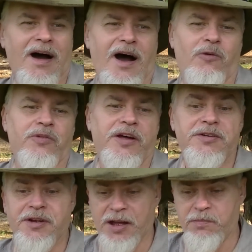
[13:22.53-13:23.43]
I will
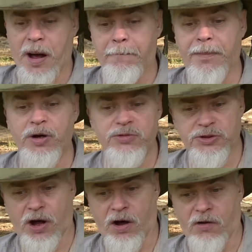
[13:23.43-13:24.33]
then take my
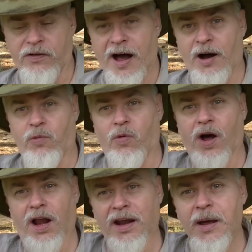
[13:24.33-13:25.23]
boots off, I will
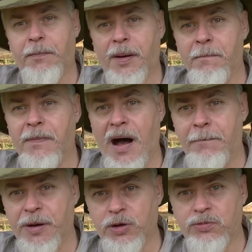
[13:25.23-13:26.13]
clip my
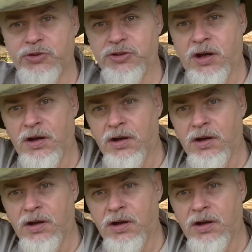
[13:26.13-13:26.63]
boots